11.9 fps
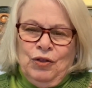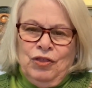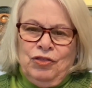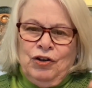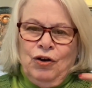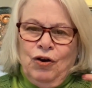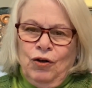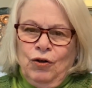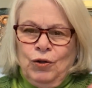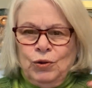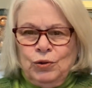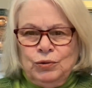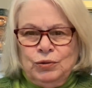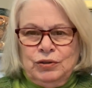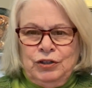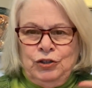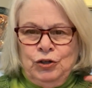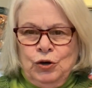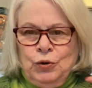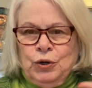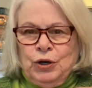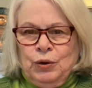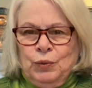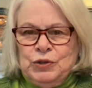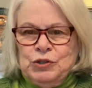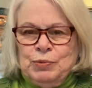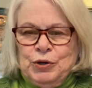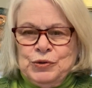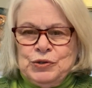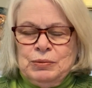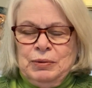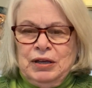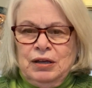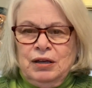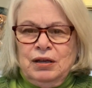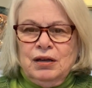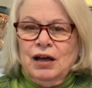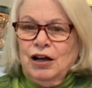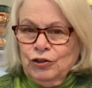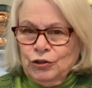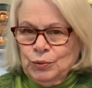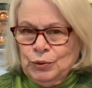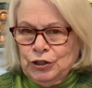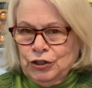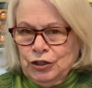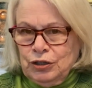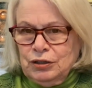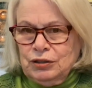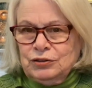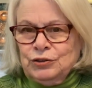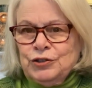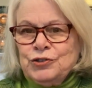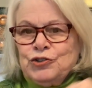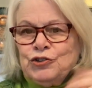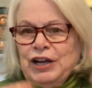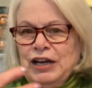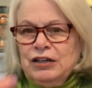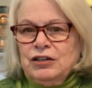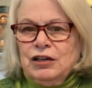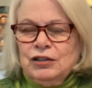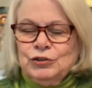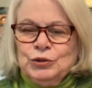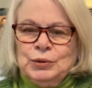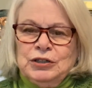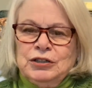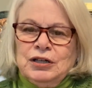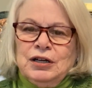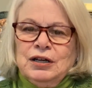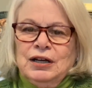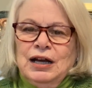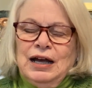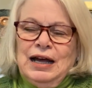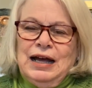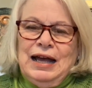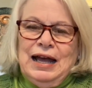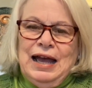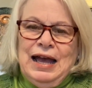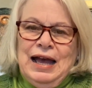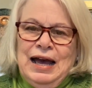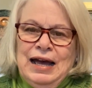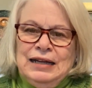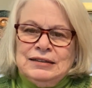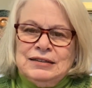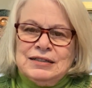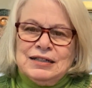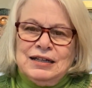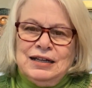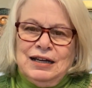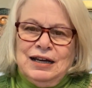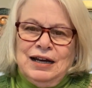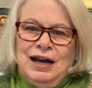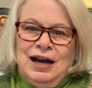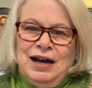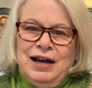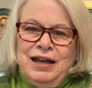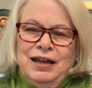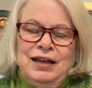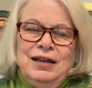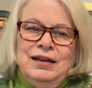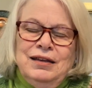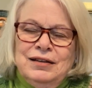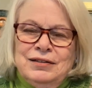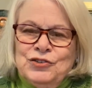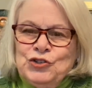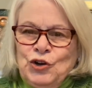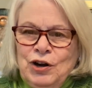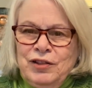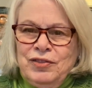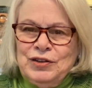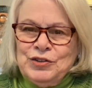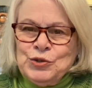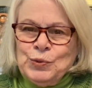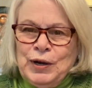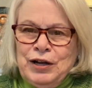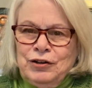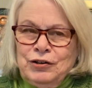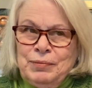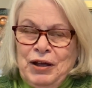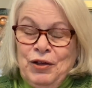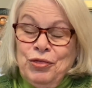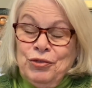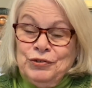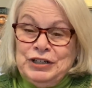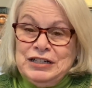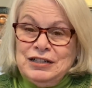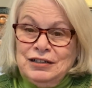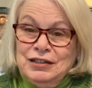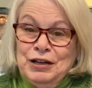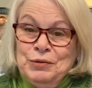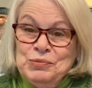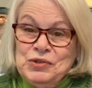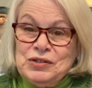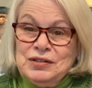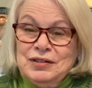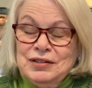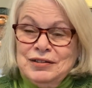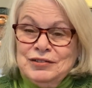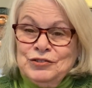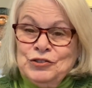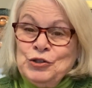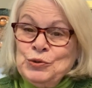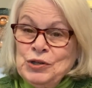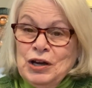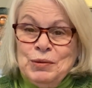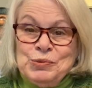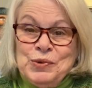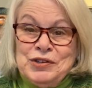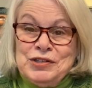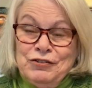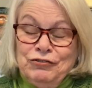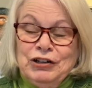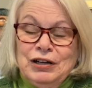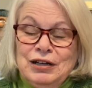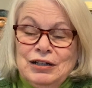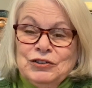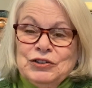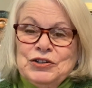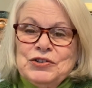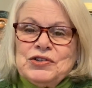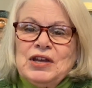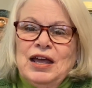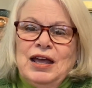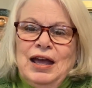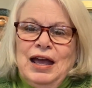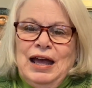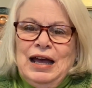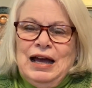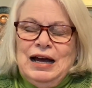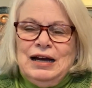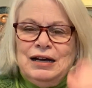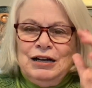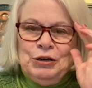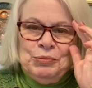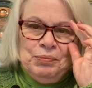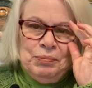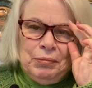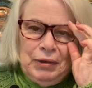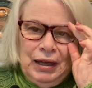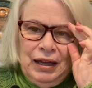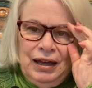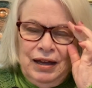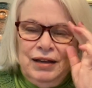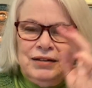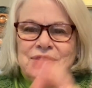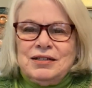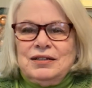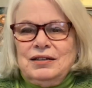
the whole yoke was supposed to be color work or stranded color work. And I started this sweater about 3 times, 2 times with different colors. And